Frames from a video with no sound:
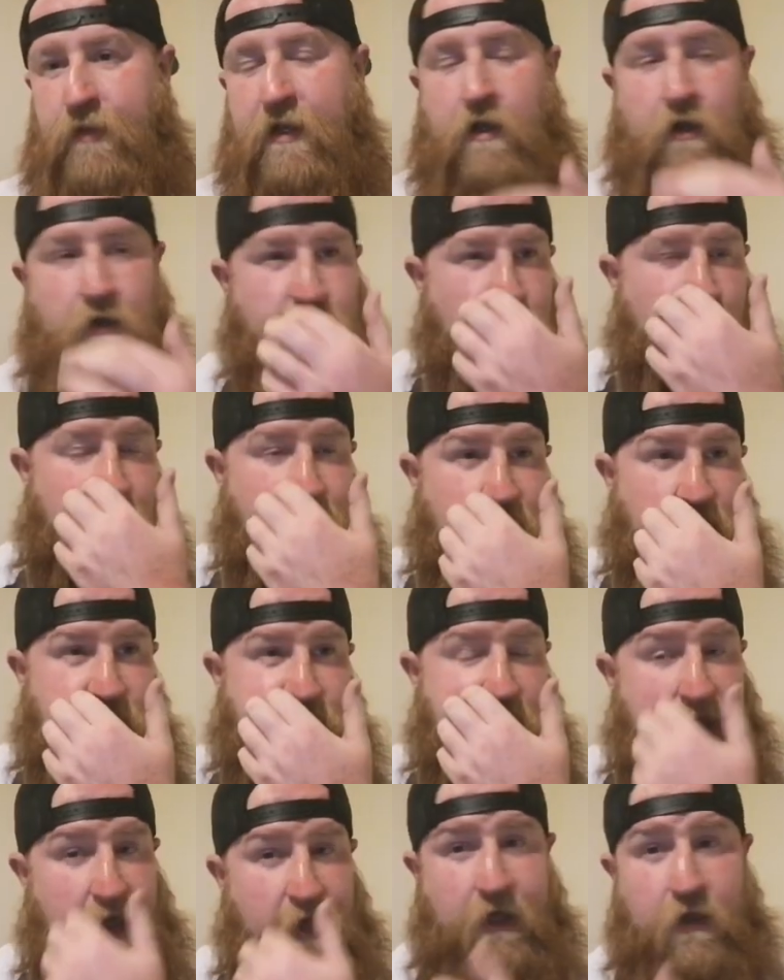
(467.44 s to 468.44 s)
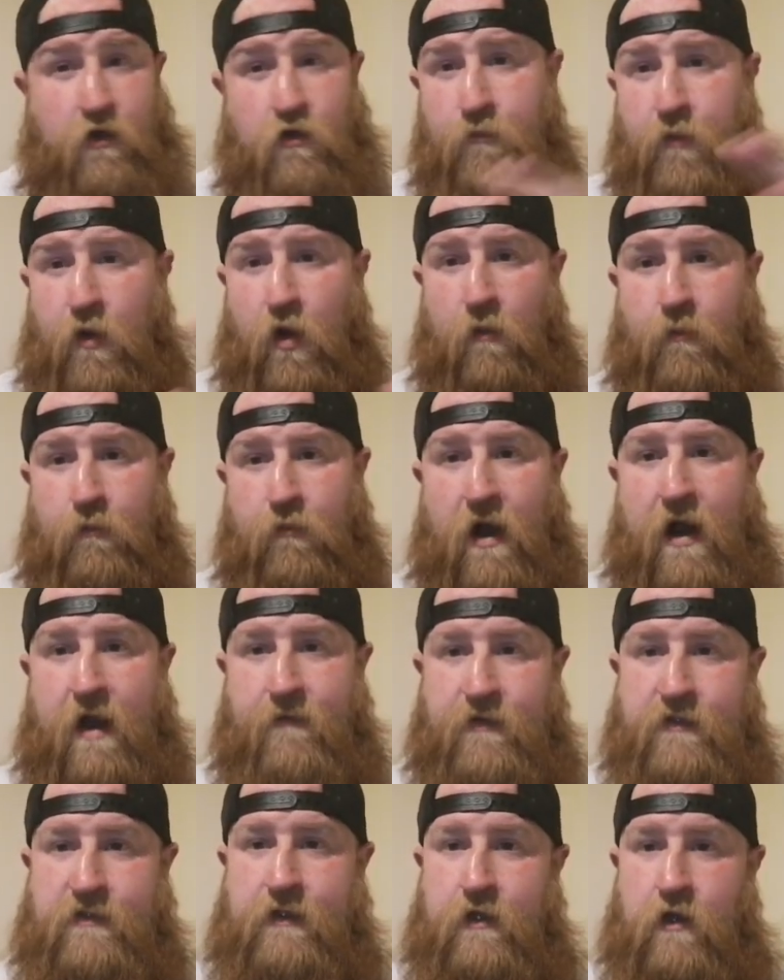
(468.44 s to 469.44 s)
because obviously he could put a
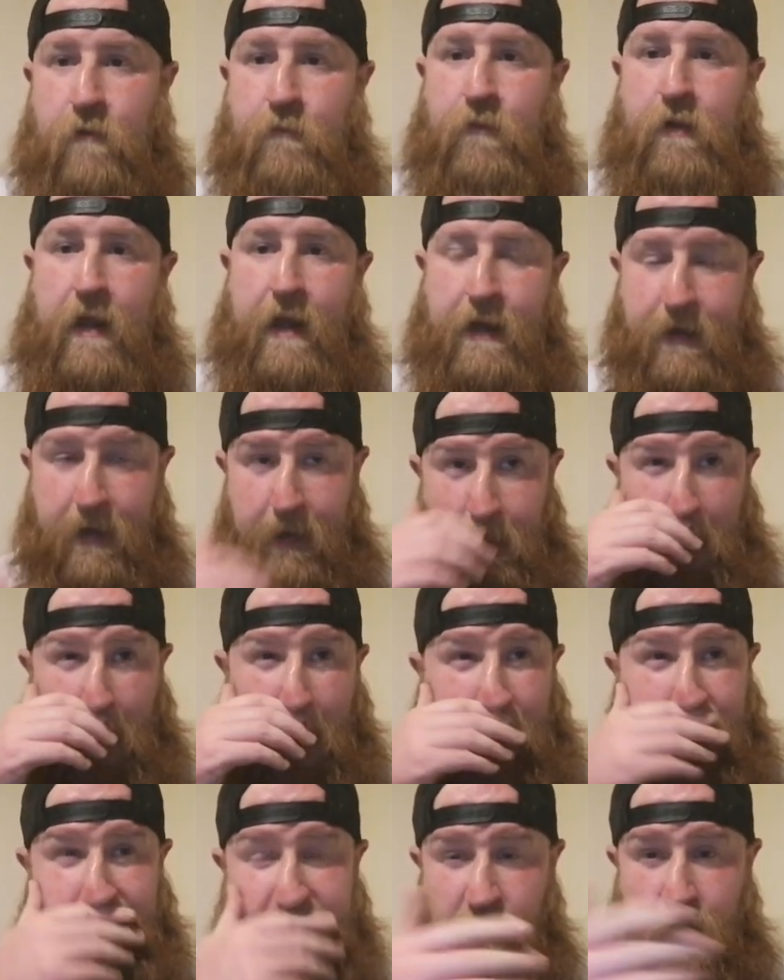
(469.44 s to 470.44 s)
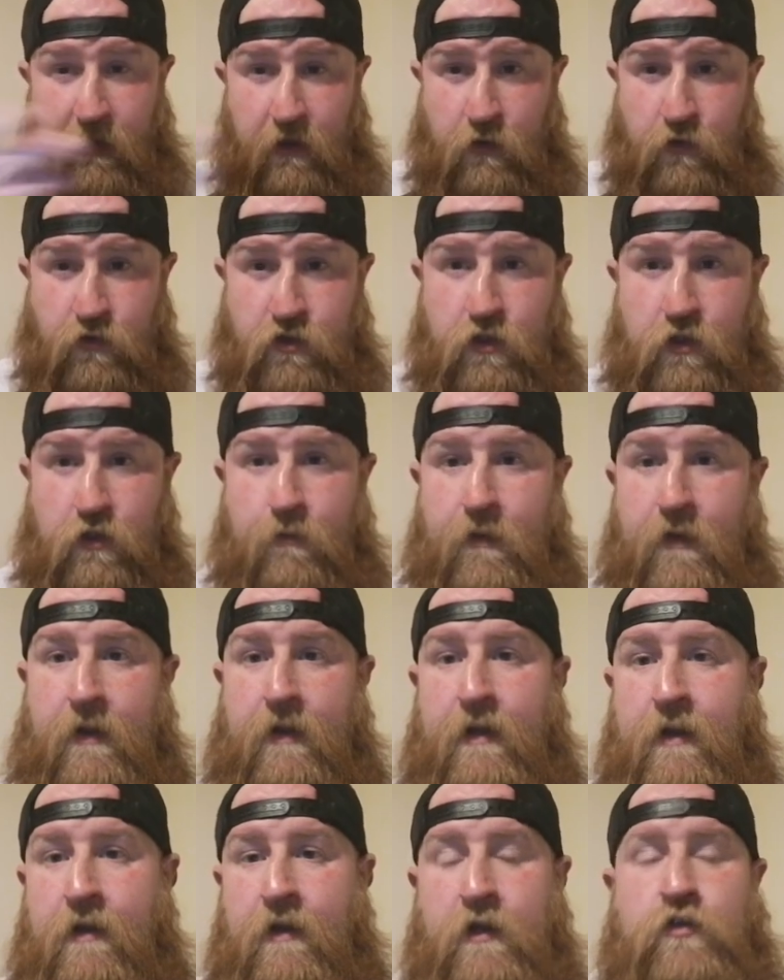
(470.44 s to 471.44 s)
privacy complaint in, right, to YouTube.
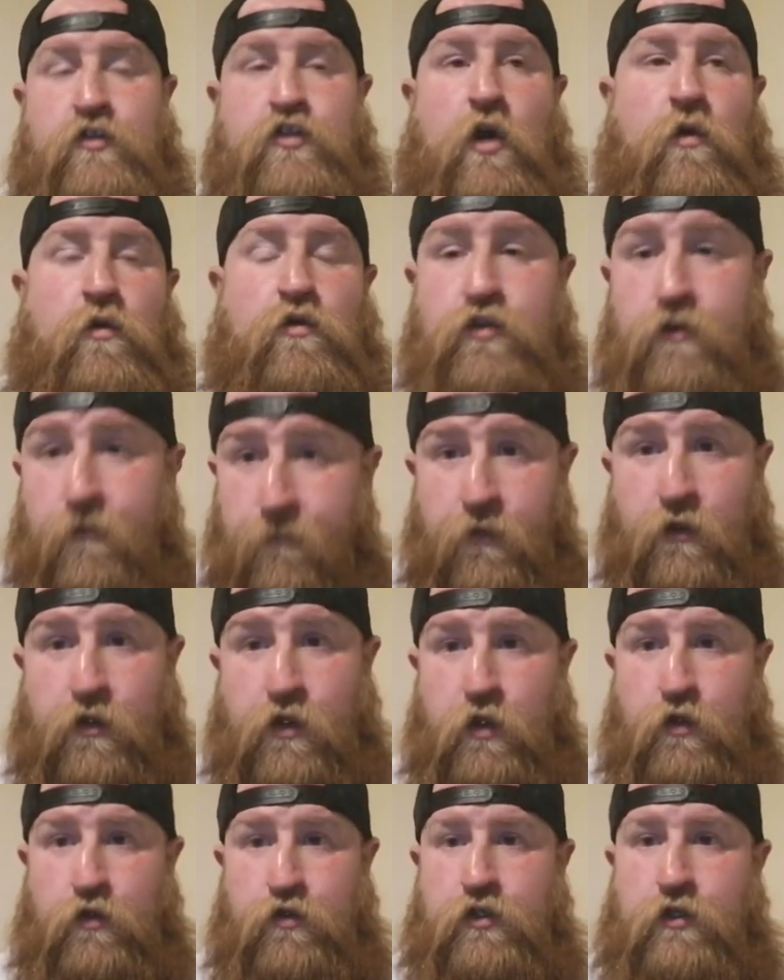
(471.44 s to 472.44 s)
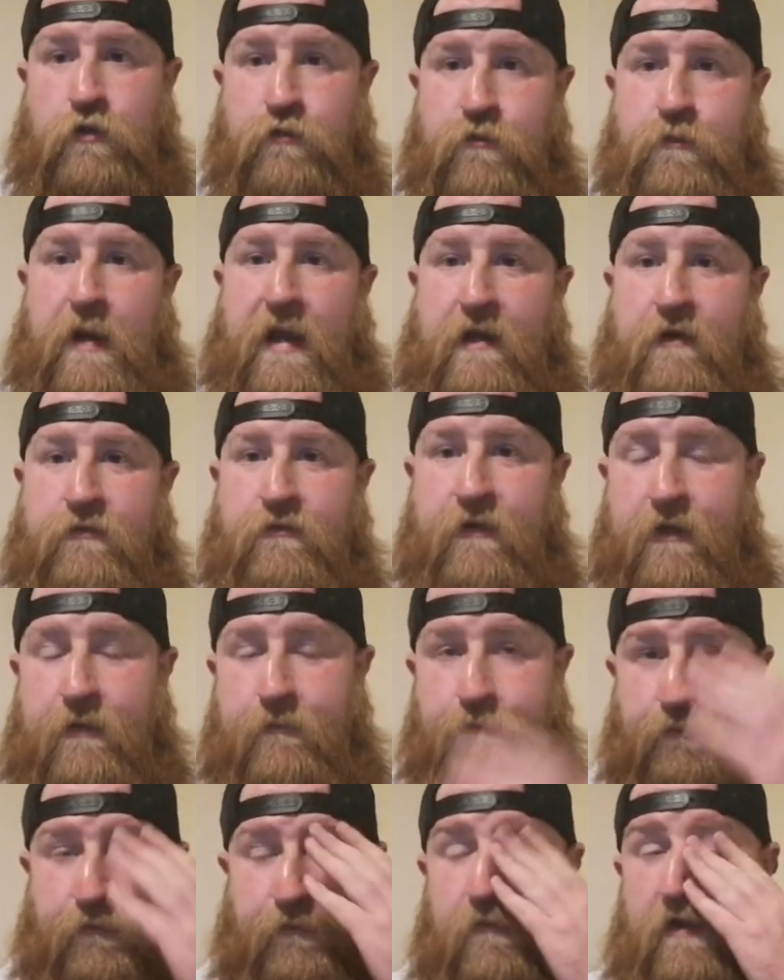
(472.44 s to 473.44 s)
So for YouTube's
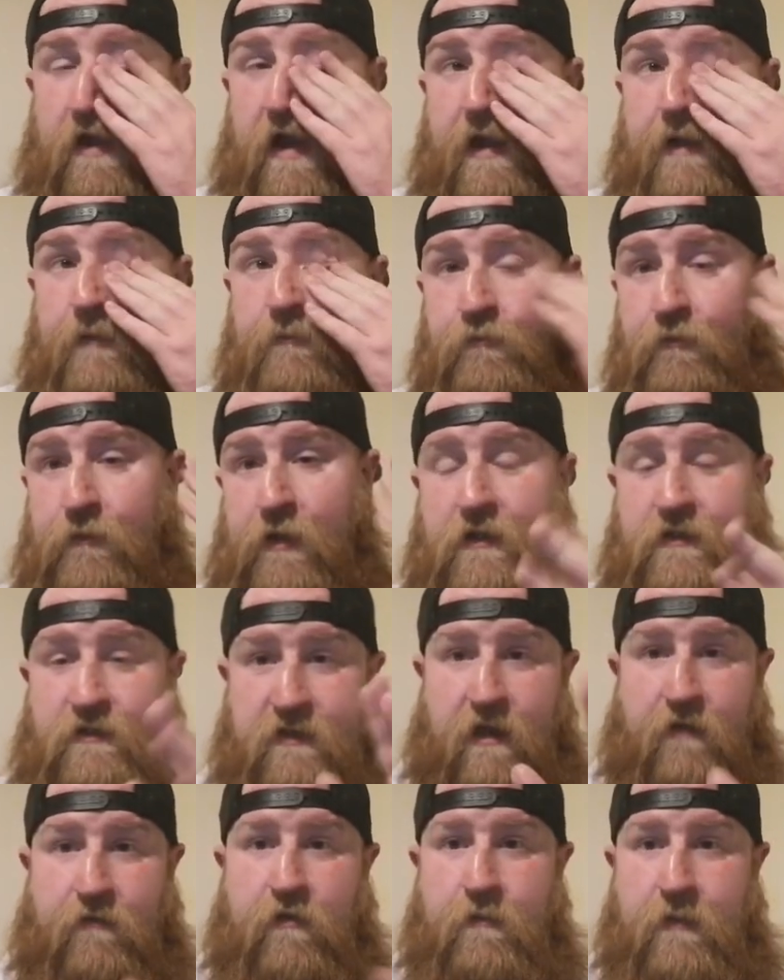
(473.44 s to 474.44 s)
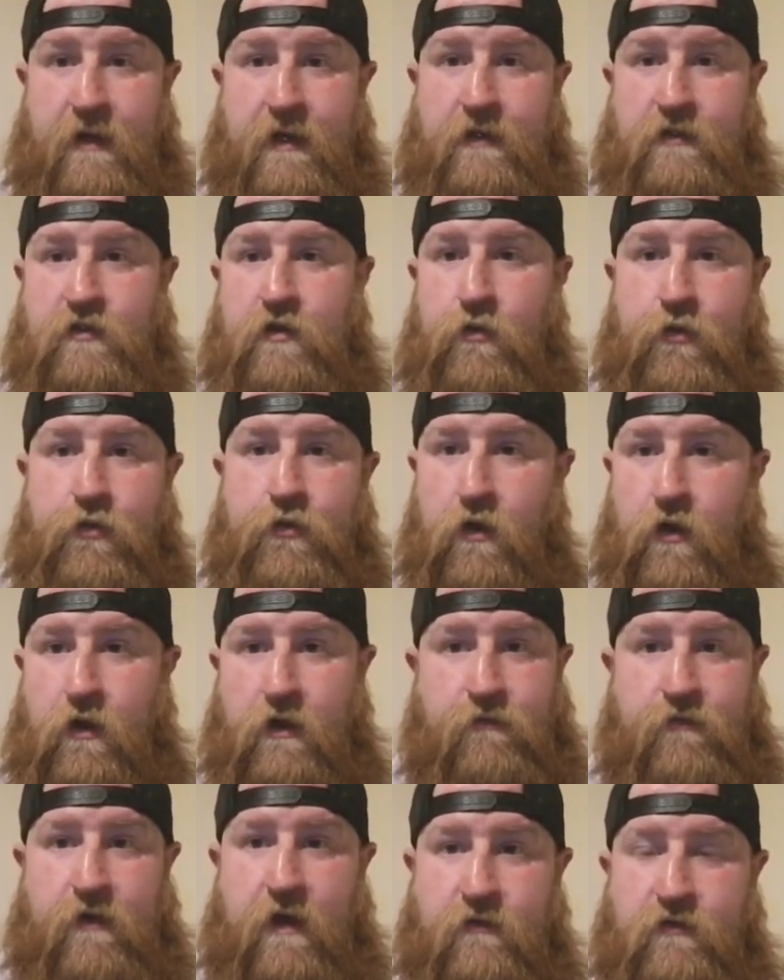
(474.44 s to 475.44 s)
benefit, right, at 7 minutes and
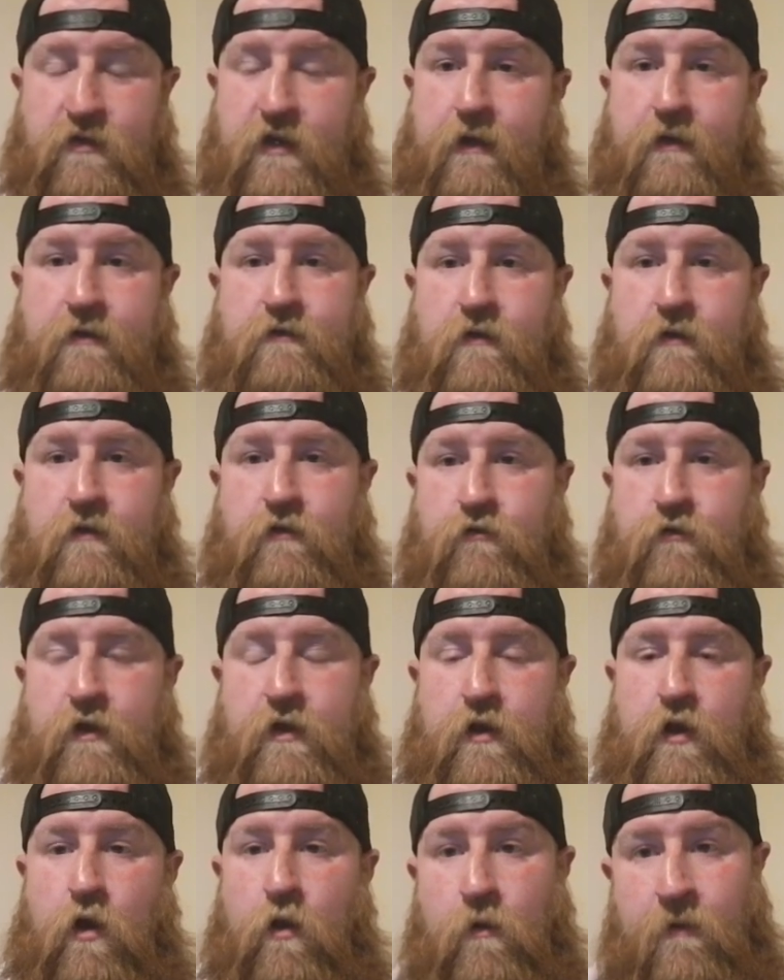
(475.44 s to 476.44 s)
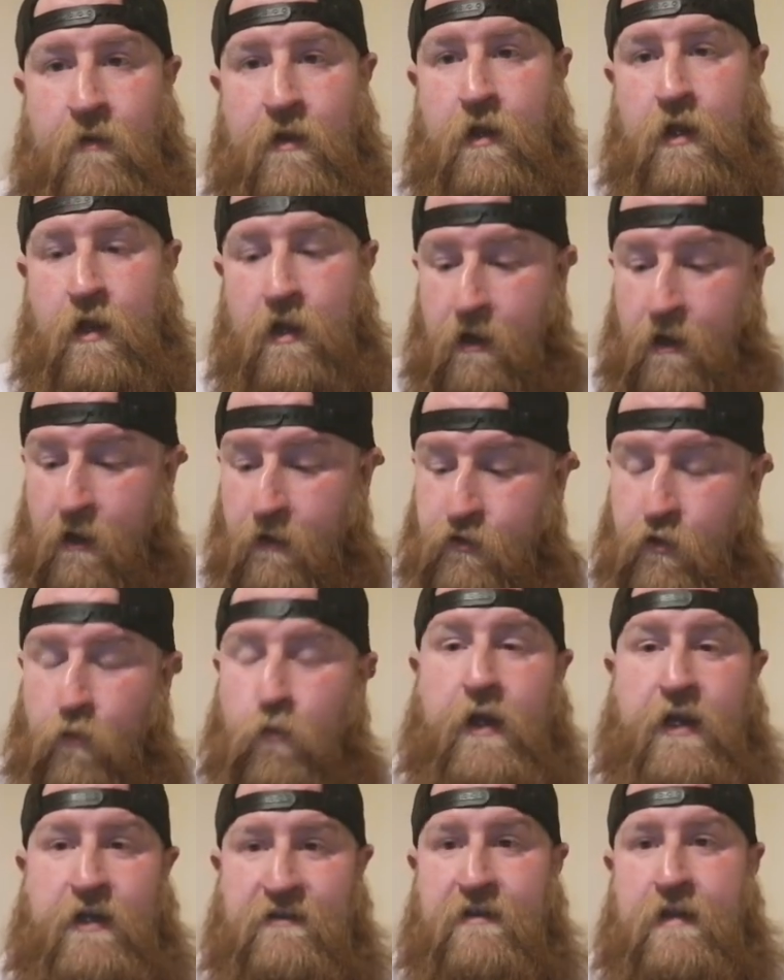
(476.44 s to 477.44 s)
35 seconds of this video, the
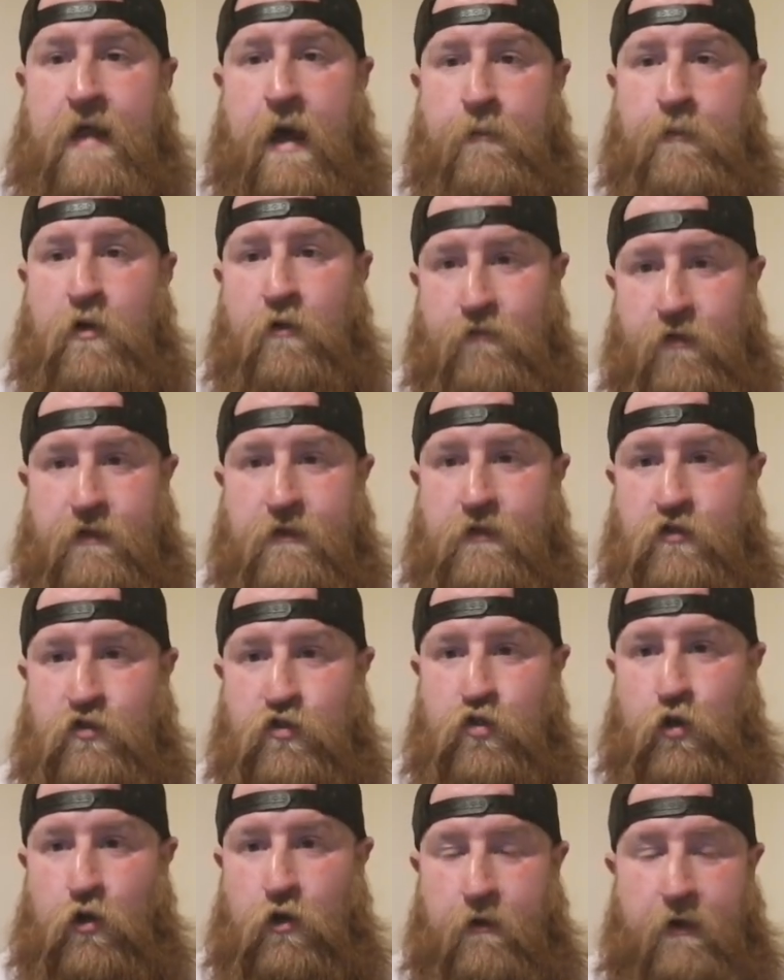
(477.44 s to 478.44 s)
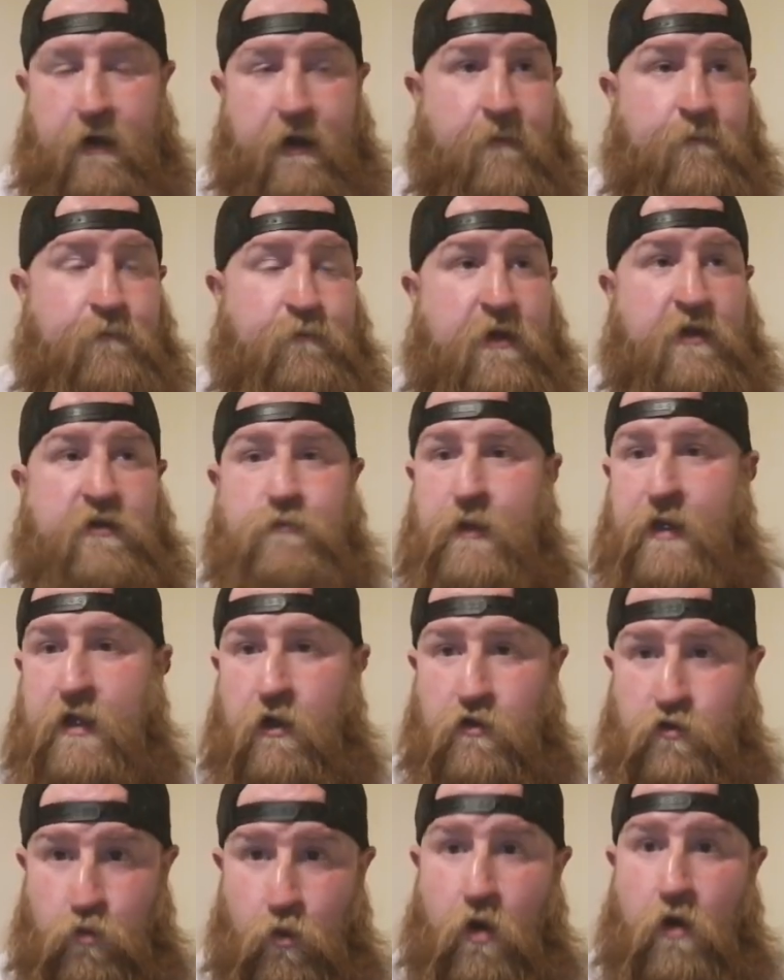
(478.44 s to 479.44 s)
reason that I'm covering this story is
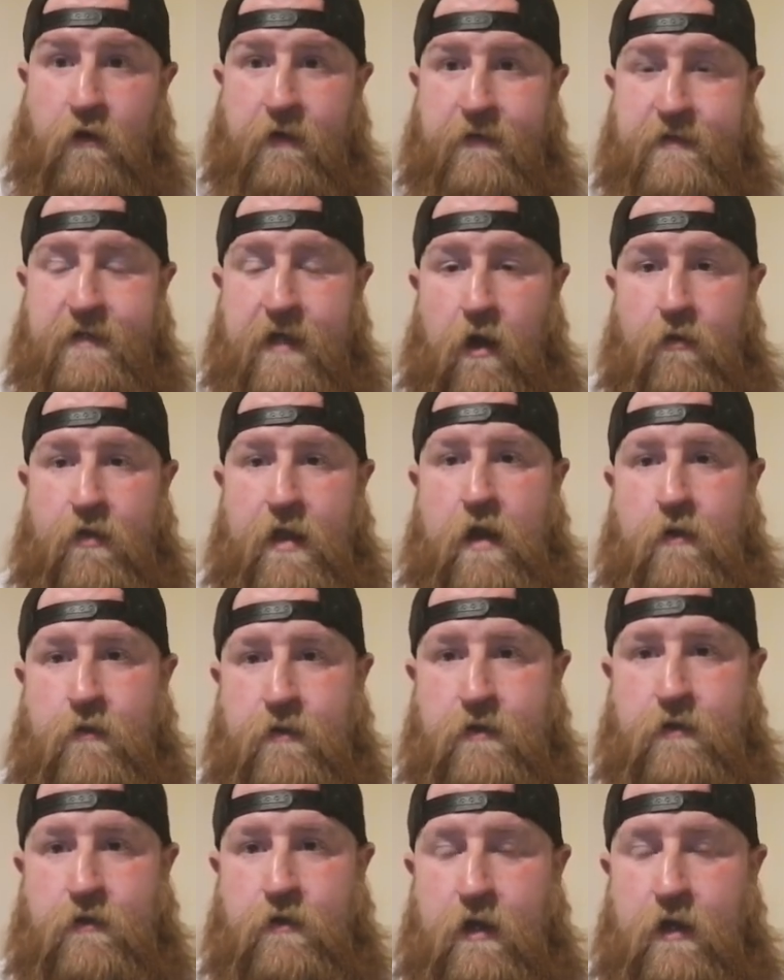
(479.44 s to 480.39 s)
because, one, it's out there